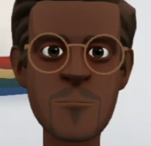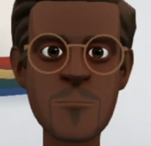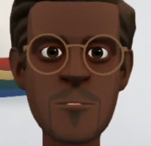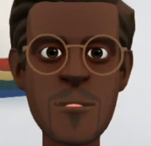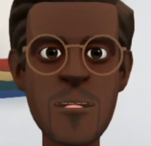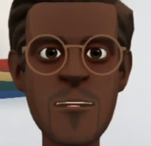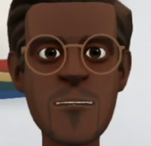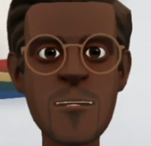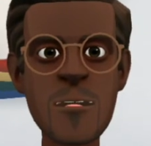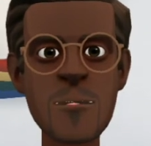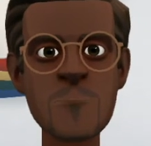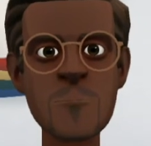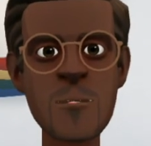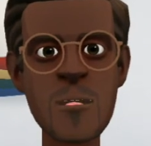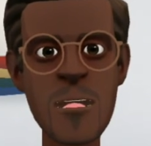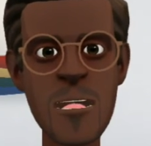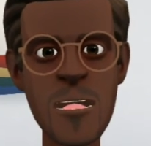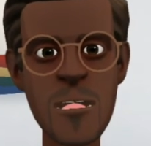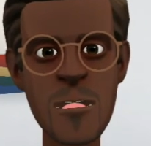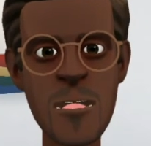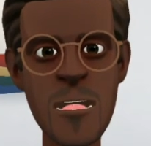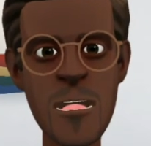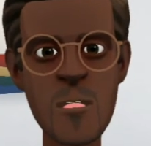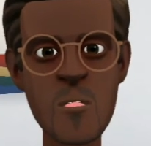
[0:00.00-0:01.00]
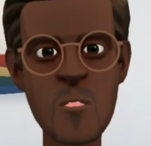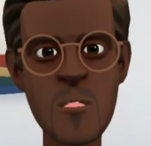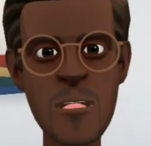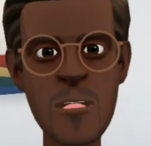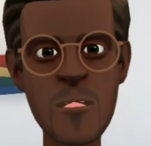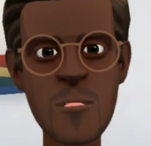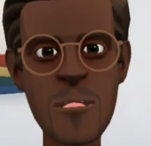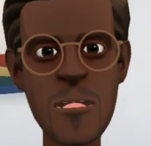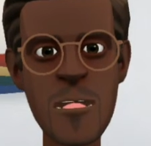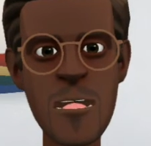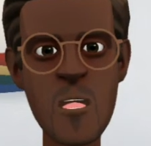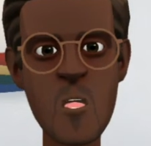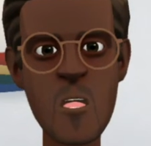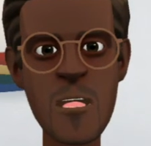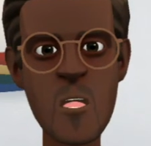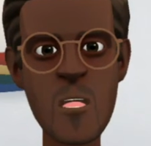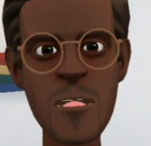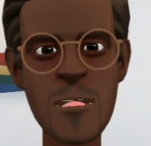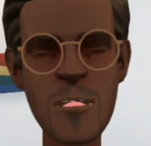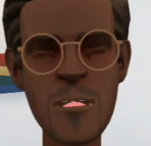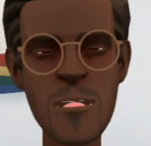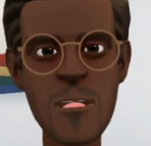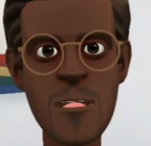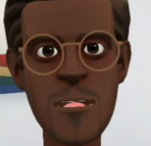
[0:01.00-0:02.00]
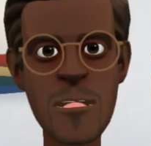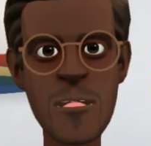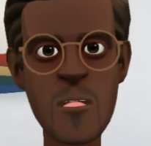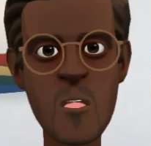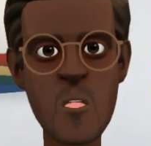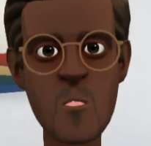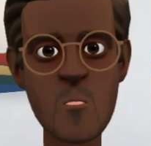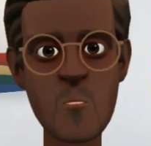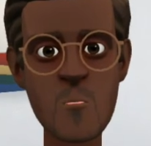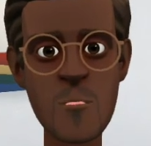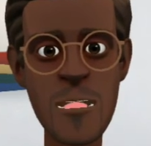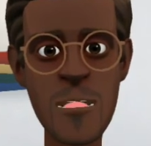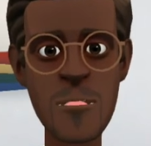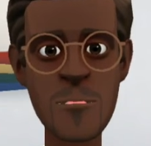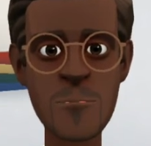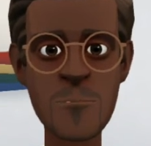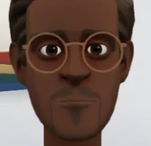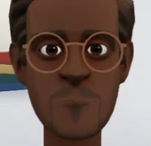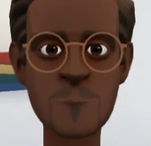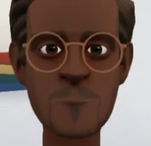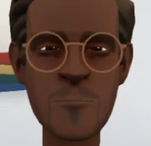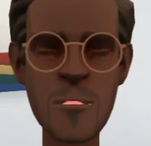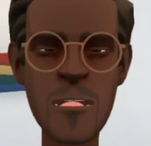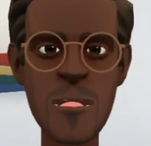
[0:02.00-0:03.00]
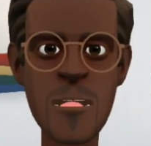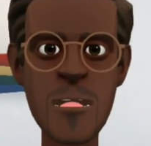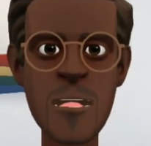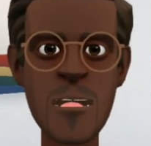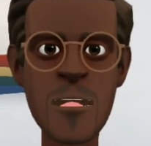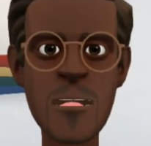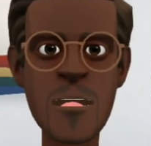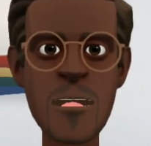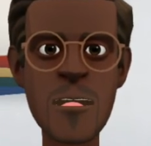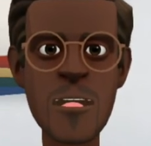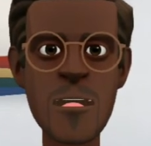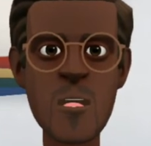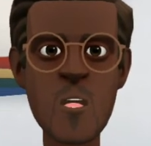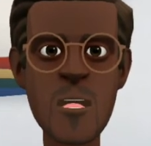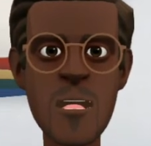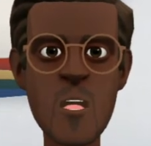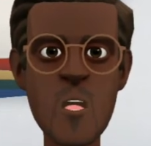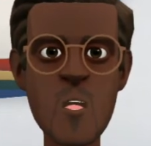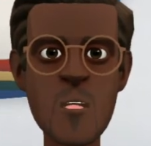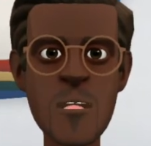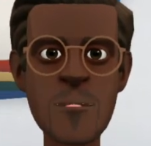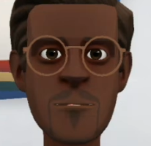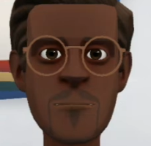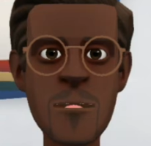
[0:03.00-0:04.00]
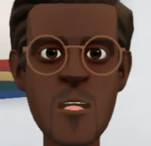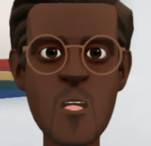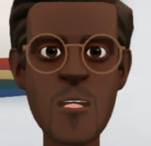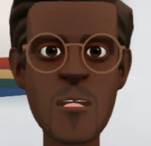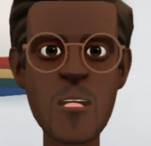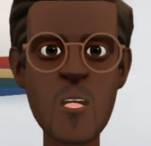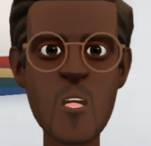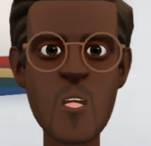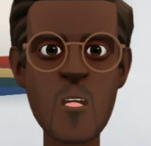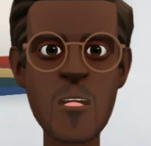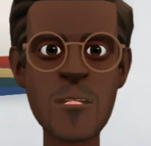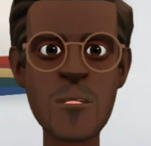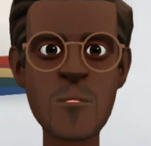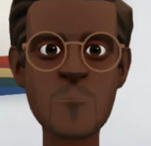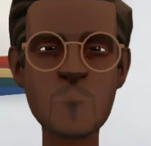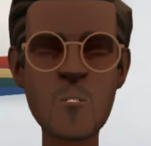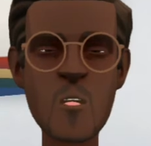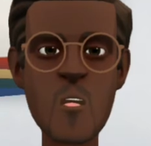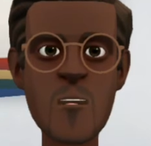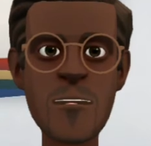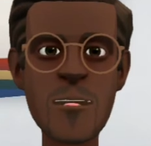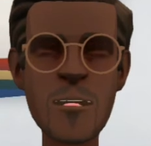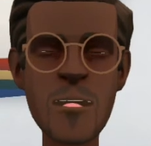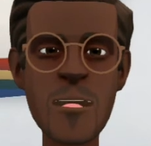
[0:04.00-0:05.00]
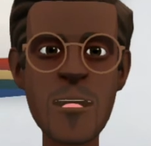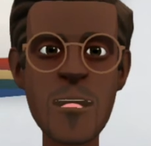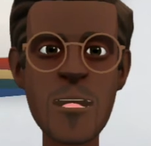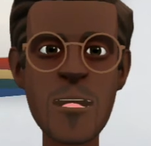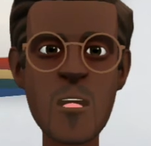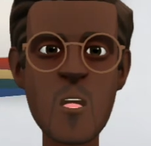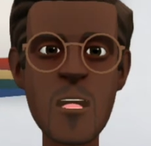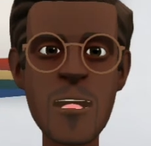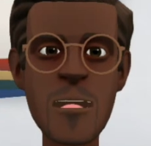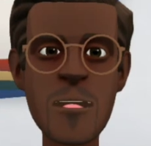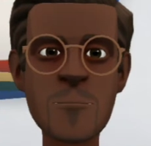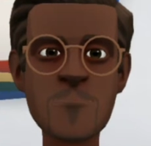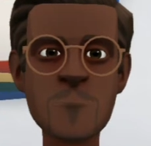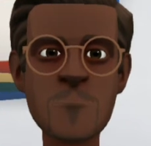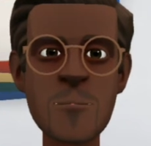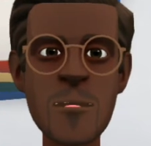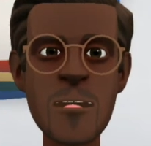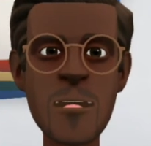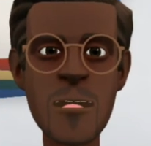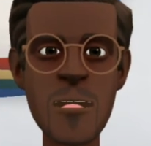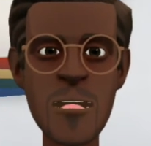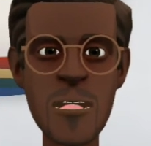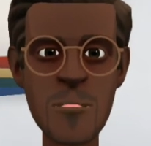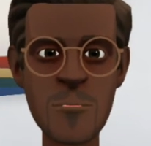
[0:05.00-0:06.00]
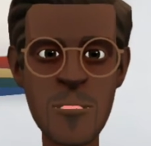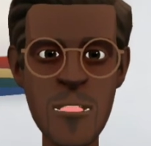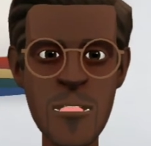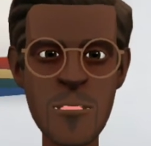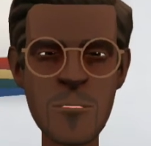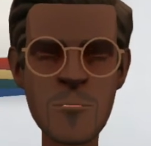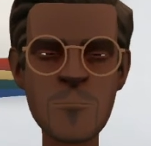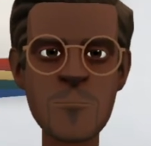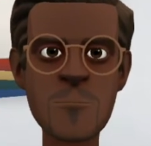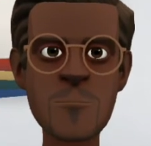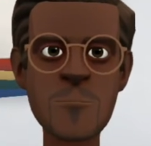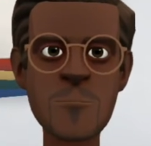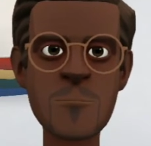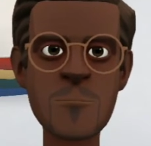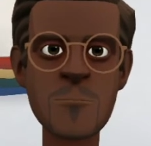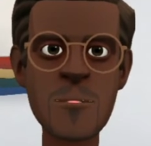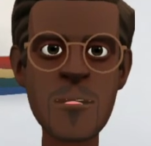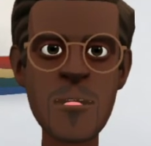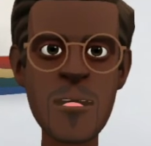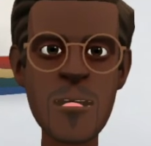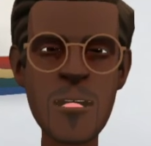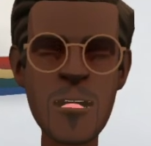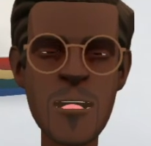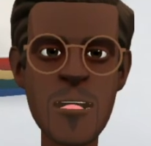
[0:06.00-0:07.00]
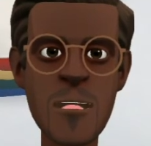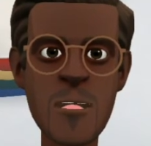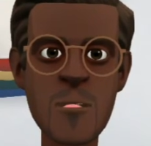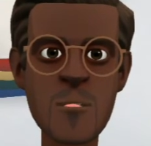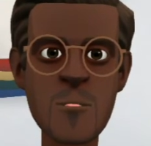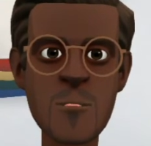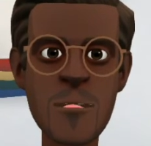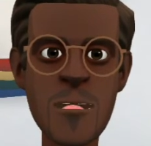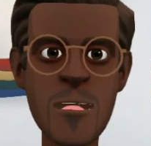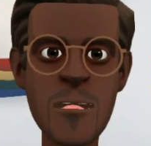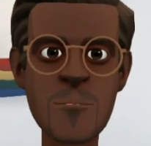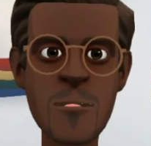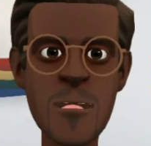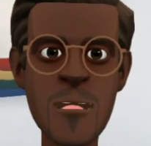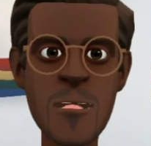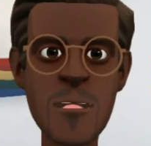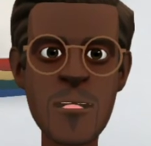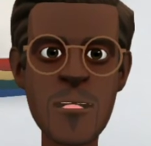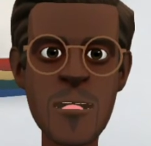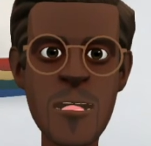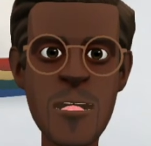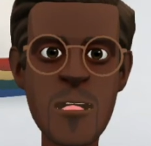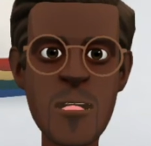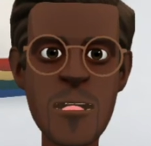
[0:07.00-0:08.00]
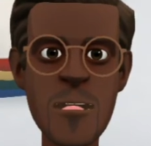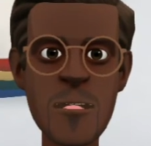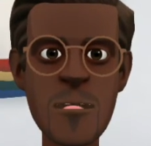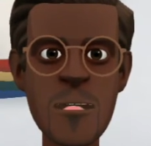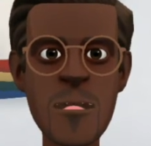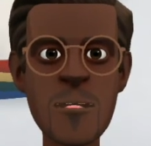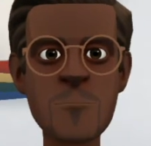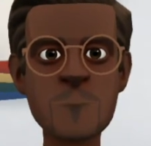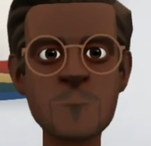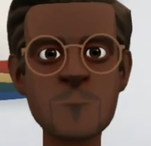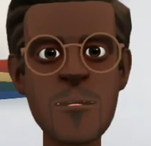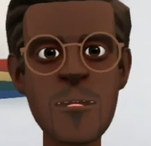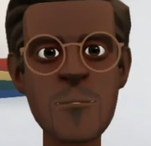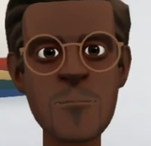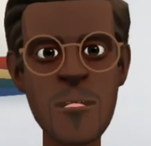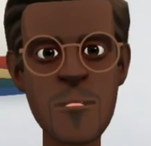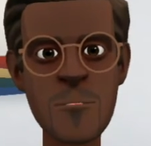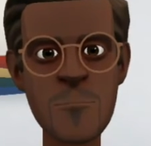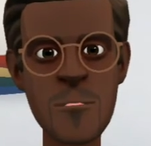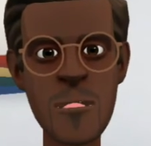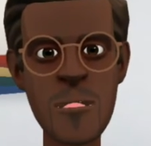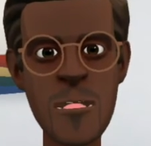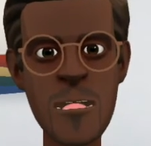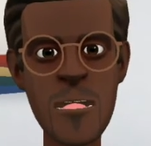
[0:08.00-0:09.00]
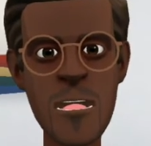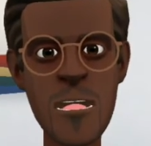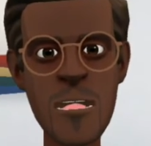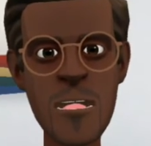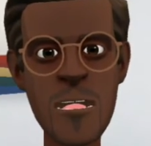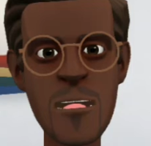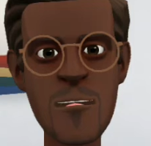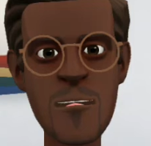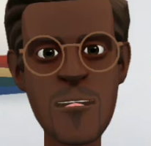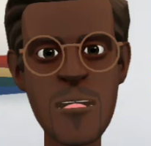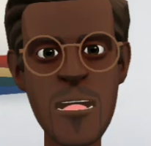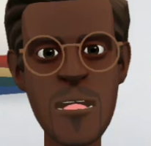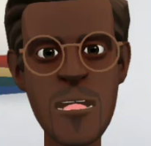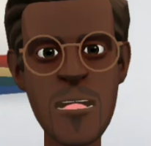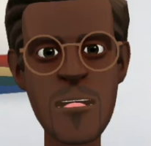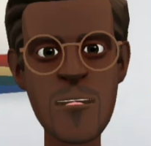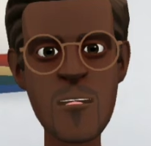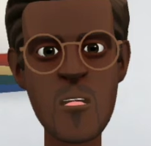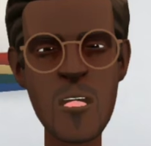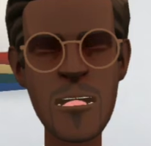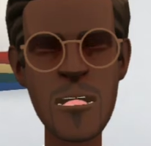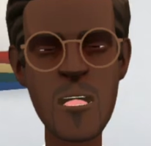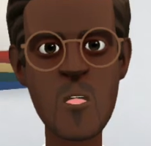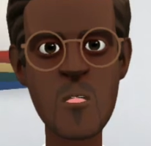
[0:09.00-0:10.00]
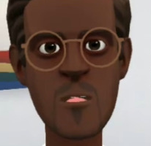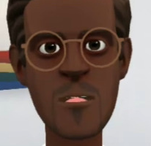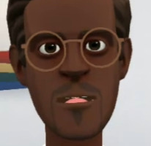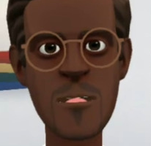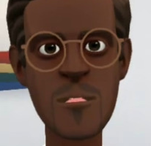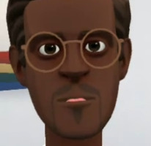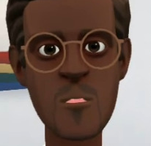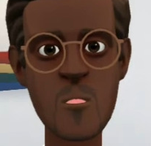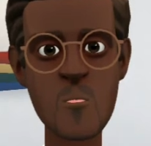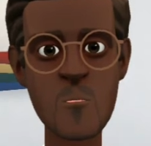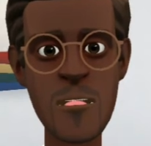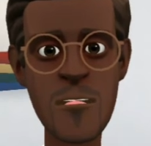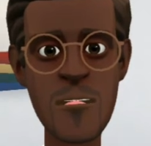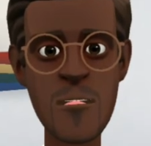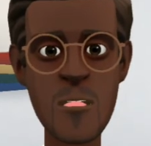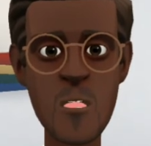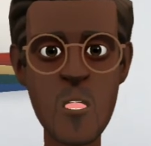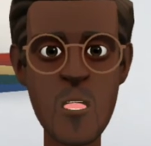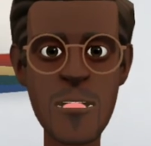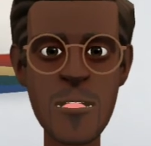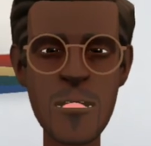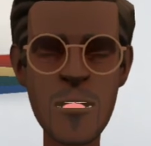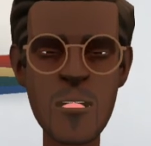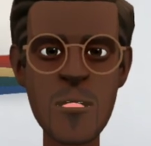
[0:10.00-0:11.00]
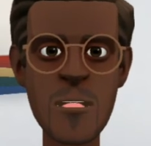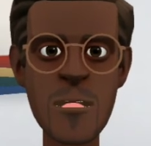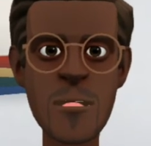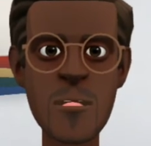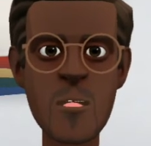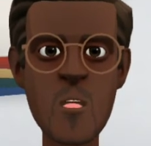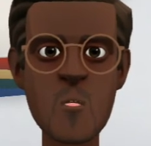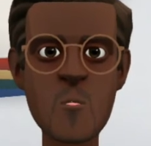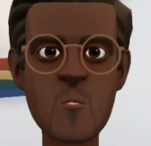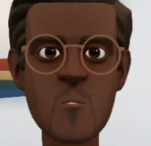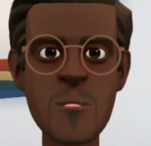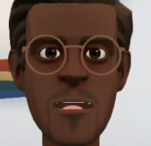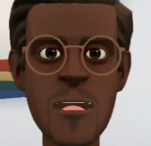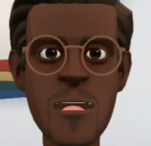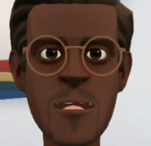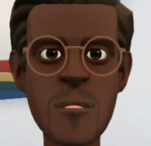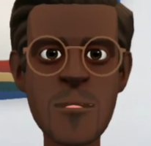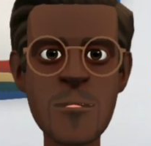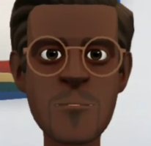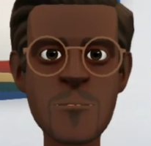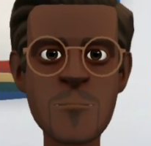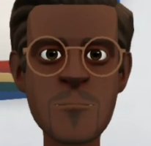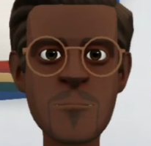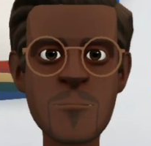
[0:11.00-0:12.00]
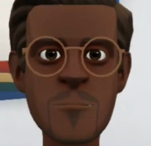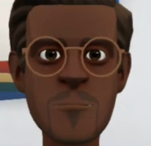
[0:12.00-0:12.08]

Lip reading: The Viper 8 kHz is not a wireless option, being connected to your computer or notebook via a USB cable. This ensures gaming accuracy, but may be inconvenient for users who prefer wireless options.